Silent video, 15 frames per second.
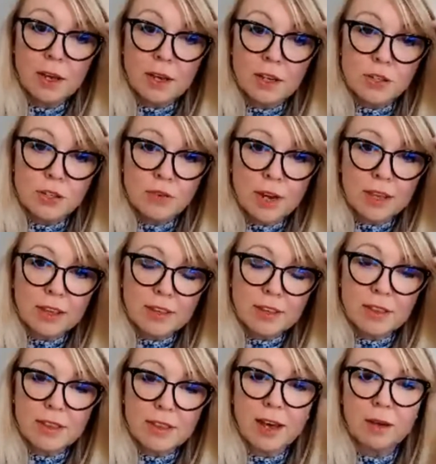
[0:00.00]

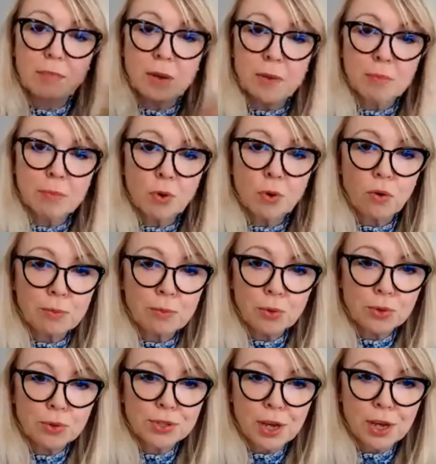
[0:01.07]
strengthened that, but more and more
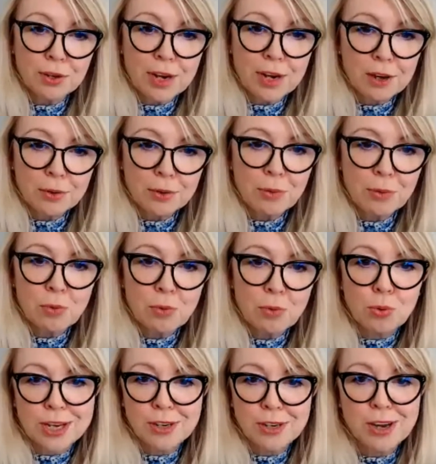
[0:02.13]
so now. You walk
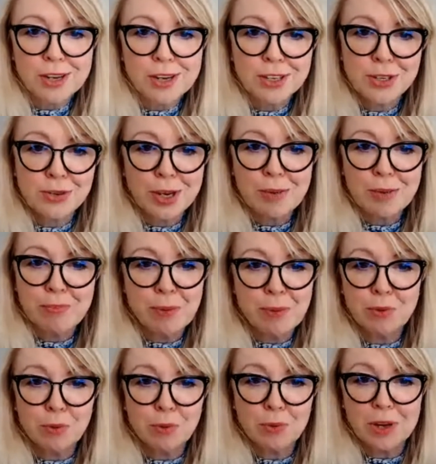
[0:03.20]
down your high street,
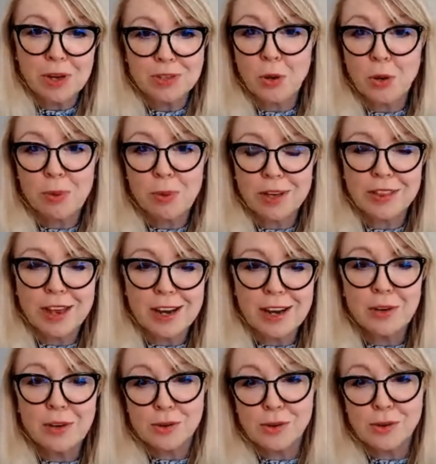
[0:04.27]
people are shopping at their
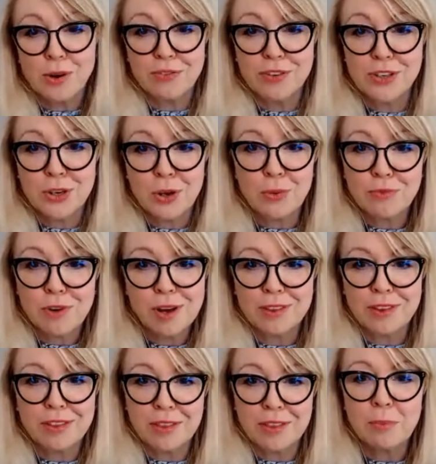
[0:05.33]
local coffee shop
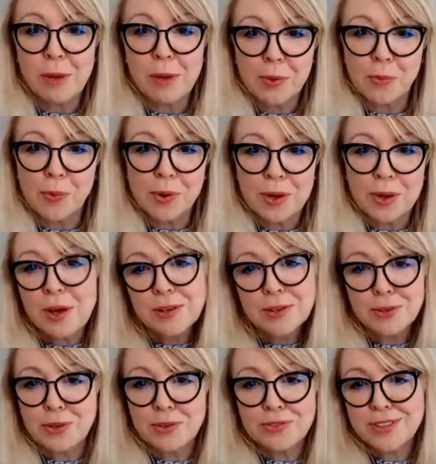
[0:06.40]
rather than the big
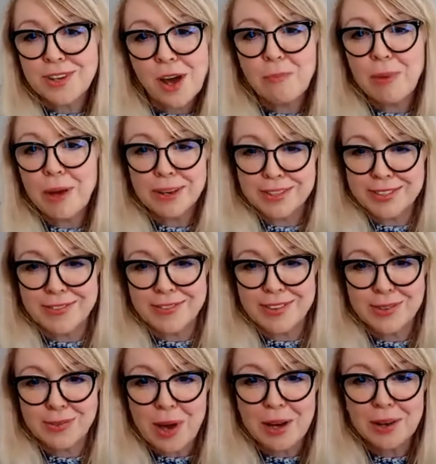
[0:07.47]
sort of Starbucks of
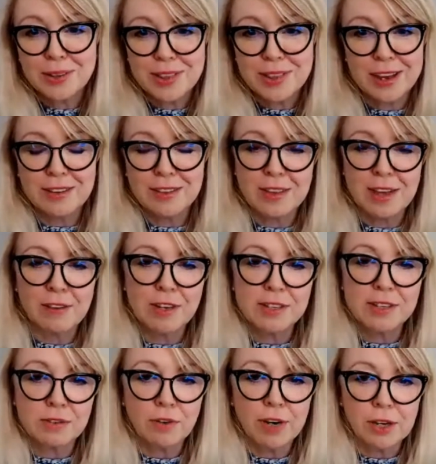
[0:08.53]
this world. There is
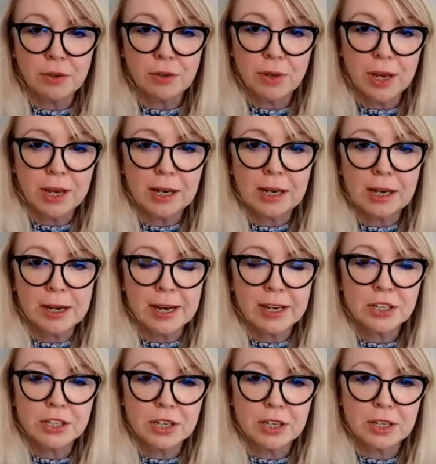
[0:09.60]
a real
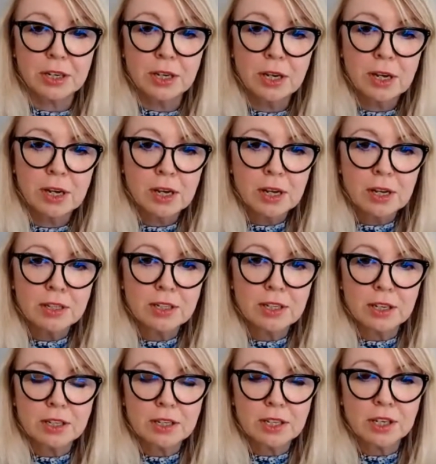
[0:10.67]
inclination
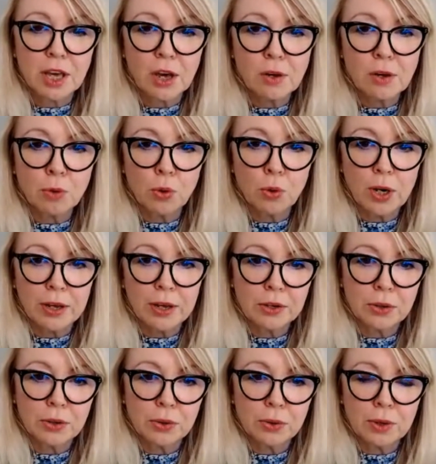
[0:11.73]
to go more
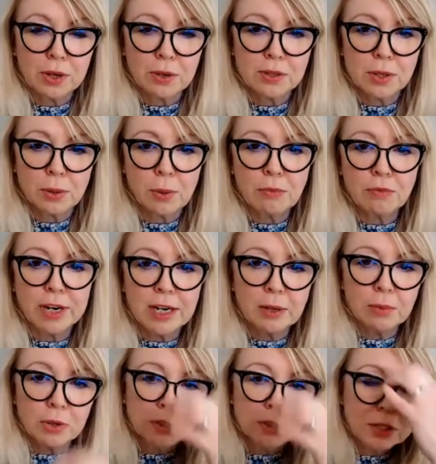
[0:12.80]
local. So we really
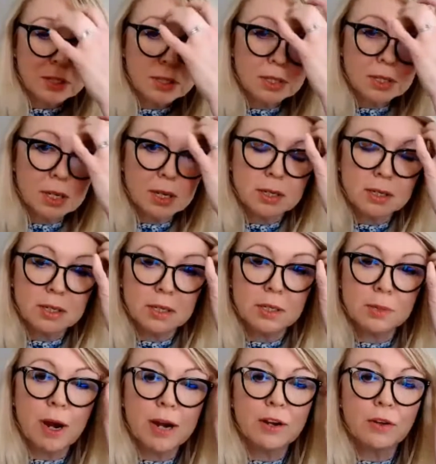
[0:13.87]
want to
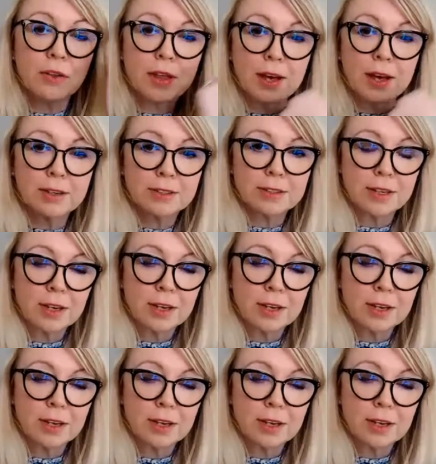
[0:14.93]
spread on that.